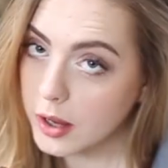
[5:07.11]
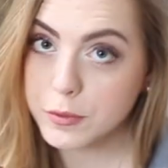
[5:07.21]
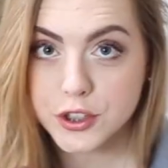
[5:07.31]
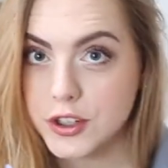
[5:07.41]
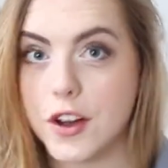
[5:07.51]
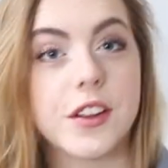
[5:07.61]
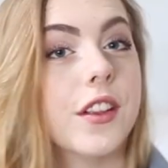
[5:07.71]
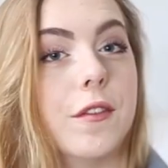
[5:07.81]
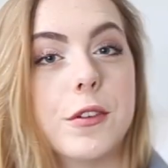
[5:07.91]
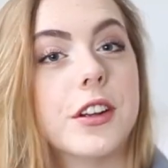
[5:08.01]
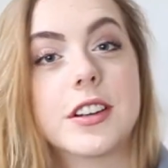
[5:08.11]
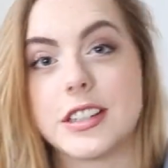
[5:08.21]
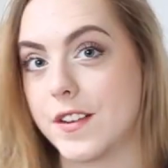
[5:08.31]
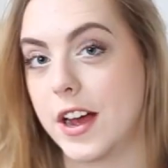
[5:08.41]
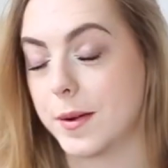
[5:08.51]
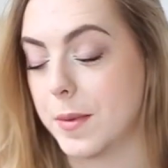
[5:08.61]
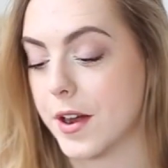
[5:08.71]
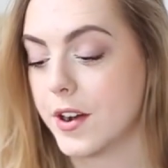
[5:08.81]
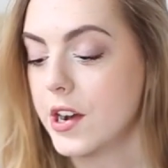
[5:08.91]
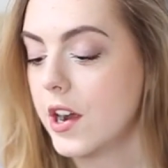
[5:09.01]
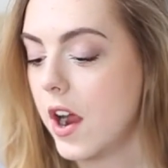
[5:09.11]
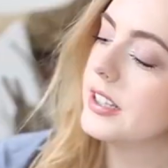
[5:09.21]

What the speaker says: I'm just not in love with it because I've had better.